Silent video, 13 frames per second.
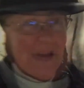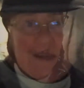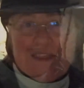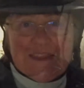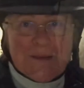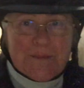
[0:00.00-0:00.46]
and
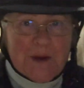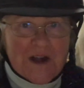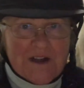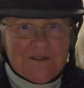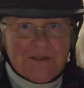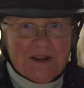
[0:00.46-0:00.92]
I think
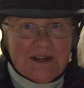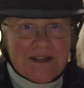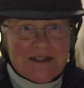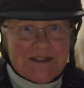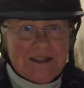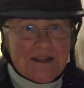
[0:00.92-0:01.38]
part of it
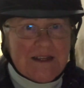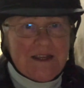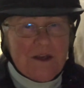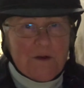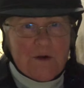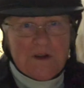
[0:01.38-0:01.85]
is that
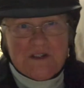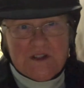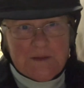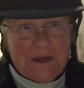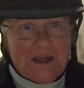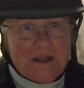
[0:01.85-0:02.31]

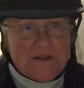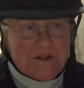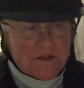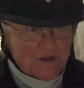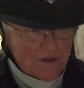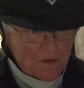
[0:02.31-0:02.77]
horses, because
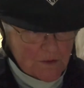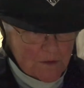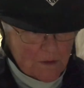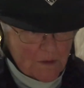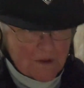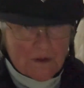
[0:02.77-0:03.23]
they're
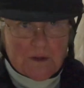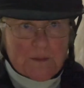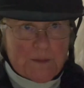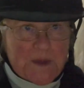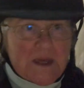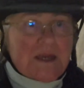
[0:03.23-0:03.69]
so
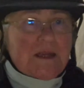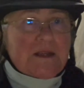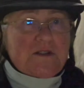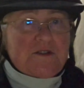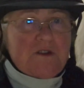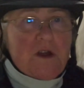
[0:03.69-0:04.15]
big
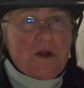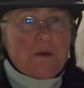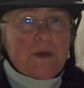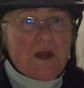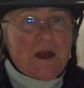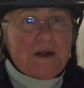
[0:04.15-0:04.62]
and strong,
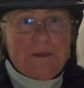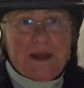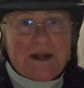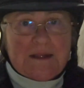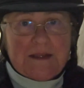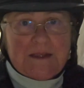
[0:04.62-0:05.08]
we
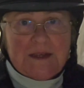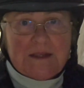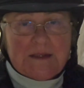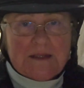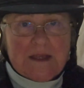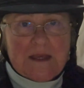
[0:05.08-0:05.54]
automatically
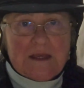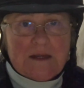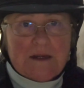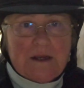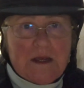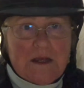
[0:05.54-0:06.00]
think that they
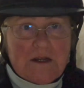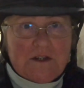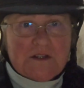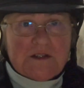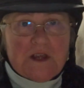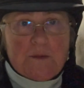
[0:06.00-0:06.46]
can
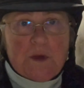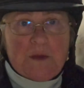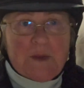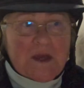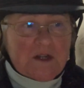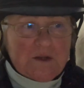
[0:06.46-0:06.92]
just come
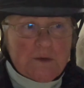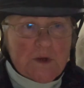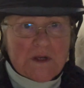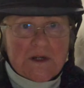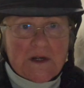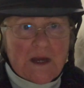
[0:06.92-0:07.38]
right back to
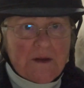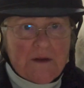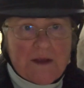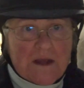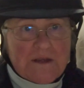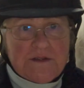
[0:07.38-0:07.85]
work, and
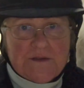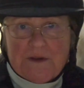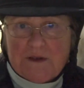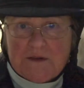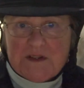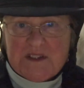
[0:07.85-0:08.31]
carrying us
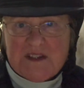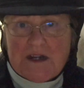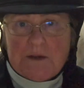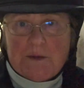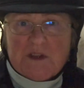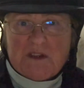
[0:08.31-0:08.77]
around isn't
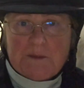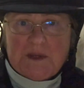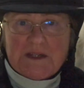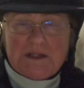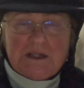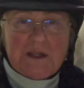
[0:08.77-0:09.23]
any really
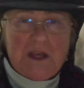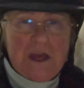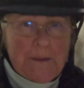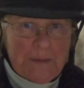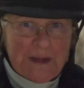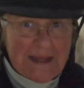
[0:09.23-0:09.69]
big deal.
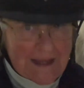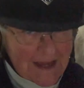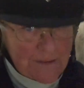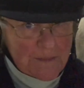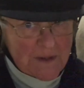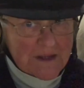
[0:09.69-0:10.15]
But it
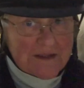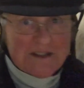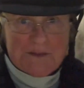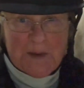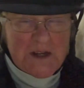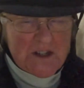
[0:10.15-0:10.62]
can be,
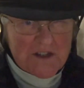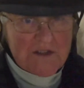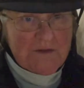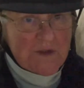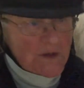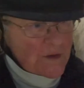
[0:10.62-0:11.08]
especially
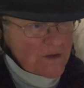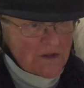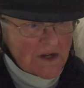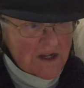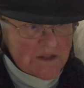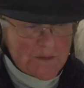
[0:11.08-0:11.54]
for the older
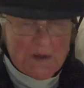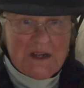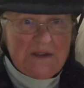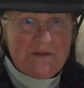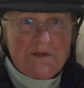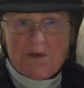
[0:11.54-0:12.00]
guys, but
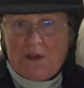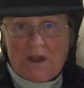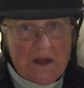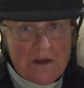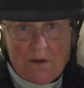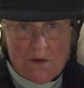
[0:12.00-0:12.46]
even for the
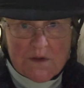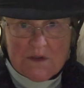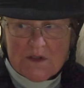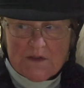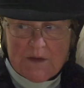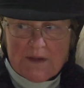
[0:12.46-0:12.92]
young
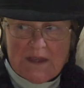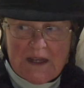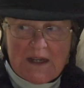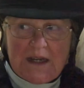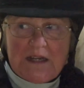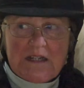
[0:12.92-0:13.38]
horses, right?
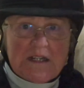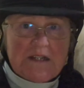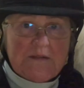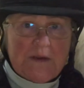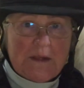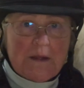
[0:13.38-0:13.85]
They need to
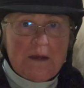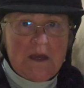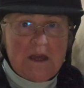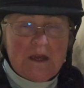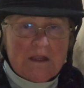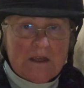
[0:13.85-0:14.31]
develop
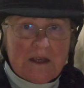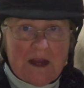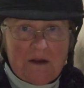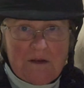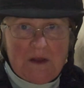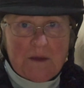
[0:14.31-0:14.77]
the
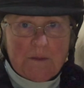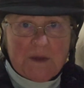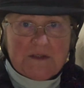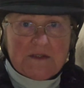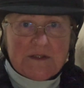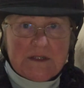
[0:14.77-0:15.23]
carrying
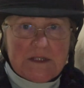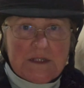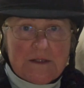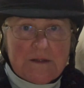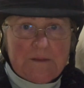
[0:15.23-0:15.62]
muscles